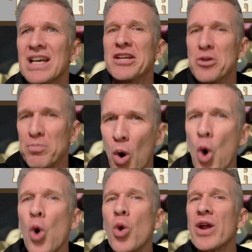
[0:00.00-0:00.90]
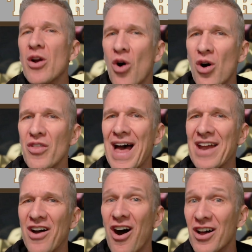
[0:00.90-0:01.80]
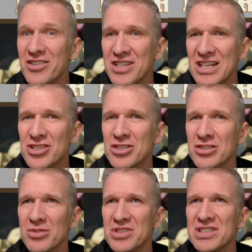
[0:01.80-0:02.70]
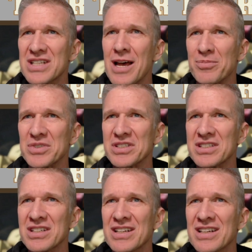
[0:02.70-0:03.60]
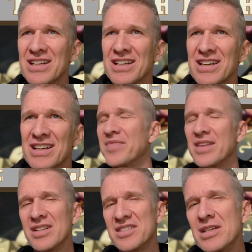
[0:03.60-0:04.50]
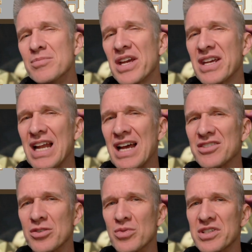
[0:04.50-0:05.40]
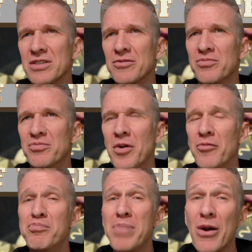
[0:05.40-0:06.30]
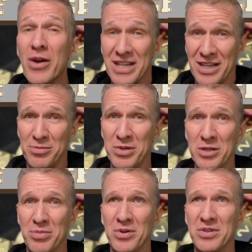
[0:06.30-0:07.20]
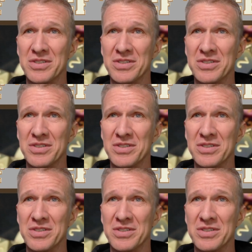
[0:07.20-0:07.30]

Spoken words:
and you're pouring all that onto each of those steps, it seems like it has the risk of burying people.